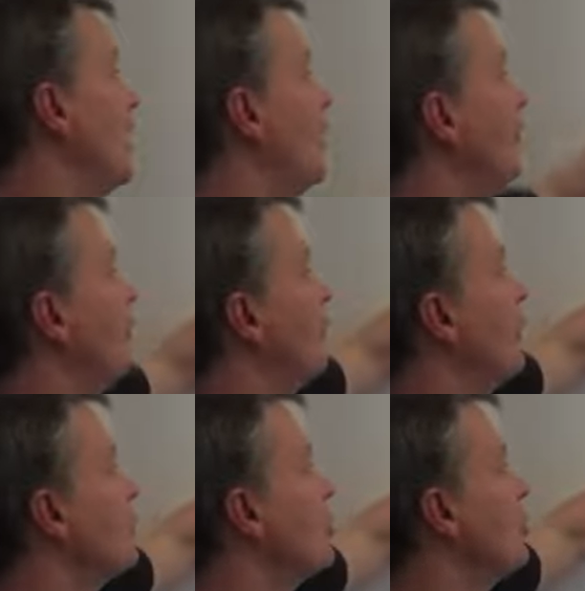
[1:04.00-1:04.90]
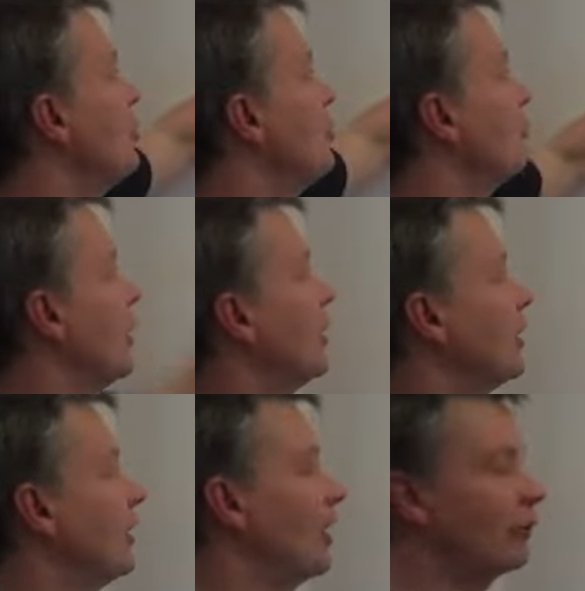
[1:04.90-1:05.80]
now if there are 2
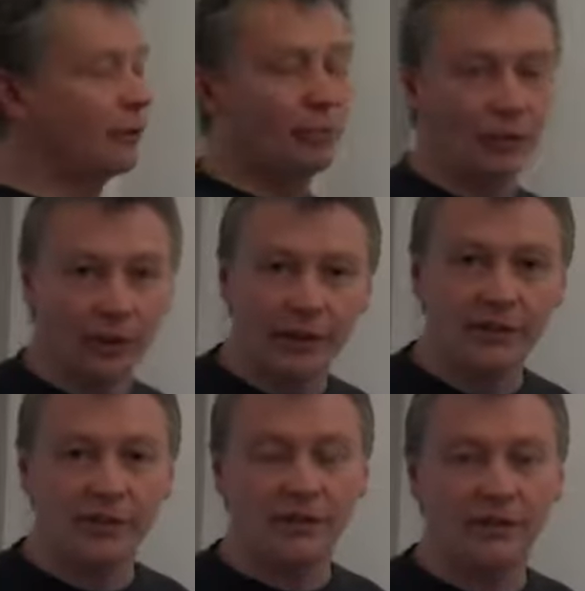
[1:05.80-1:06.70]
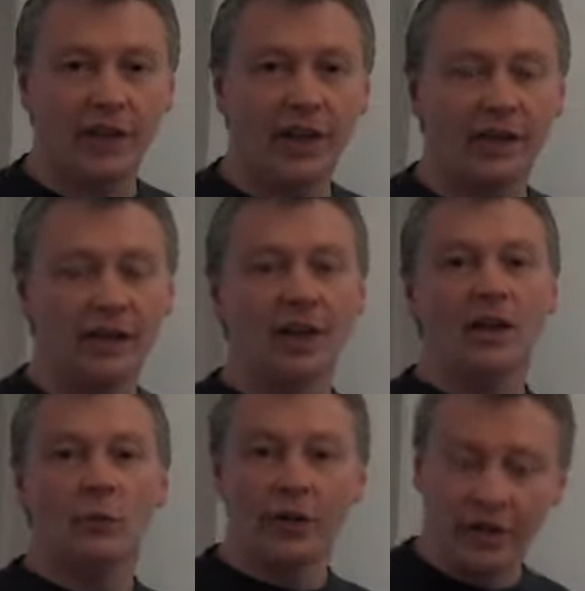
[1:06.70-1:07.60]
reoccurring points, then
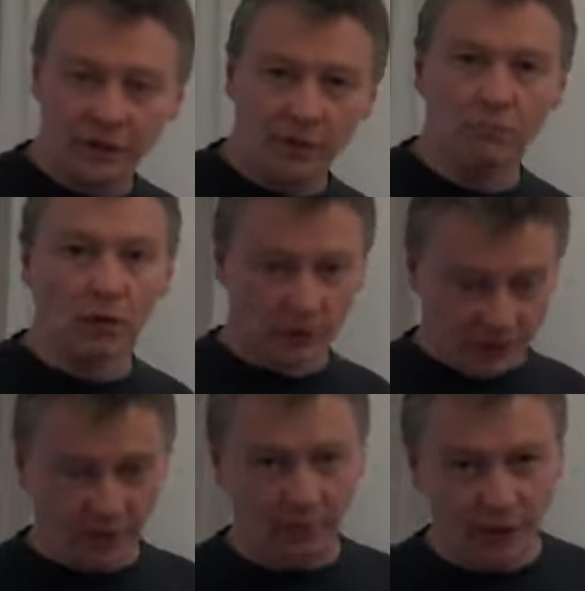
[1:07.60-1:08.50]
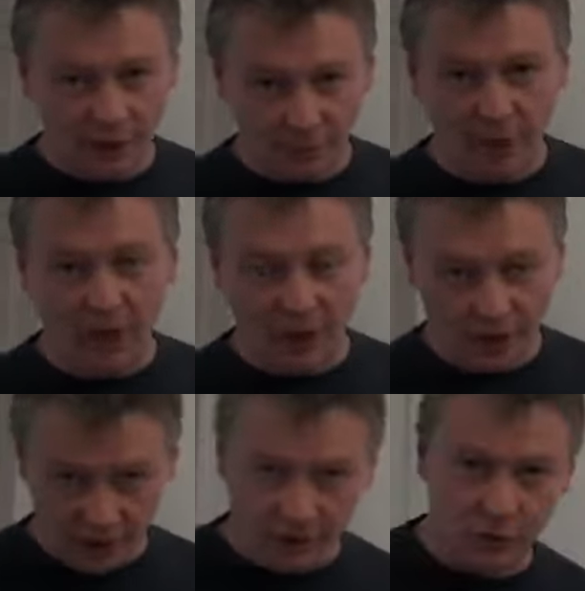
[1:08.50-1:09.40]
we need to multiply by
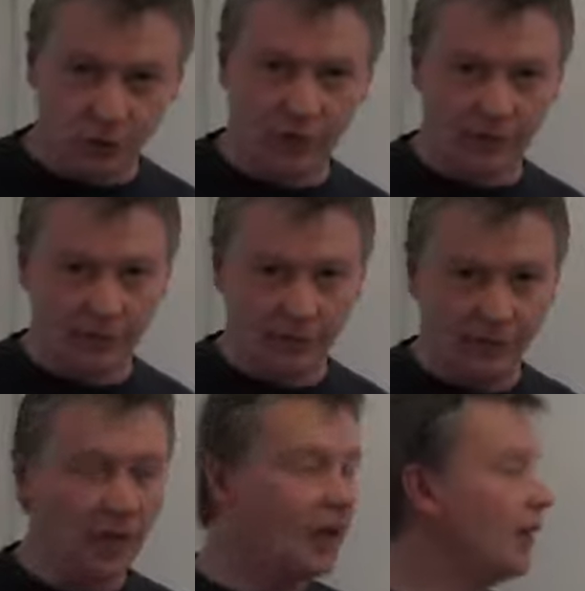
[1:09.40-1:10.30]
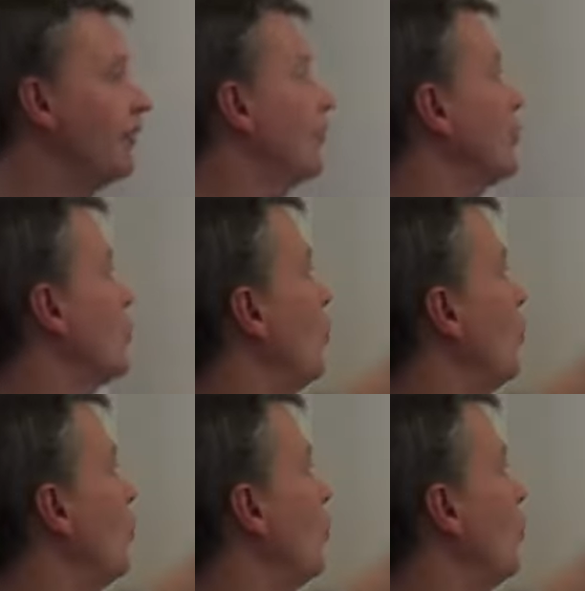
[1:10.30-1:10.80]
100. If there's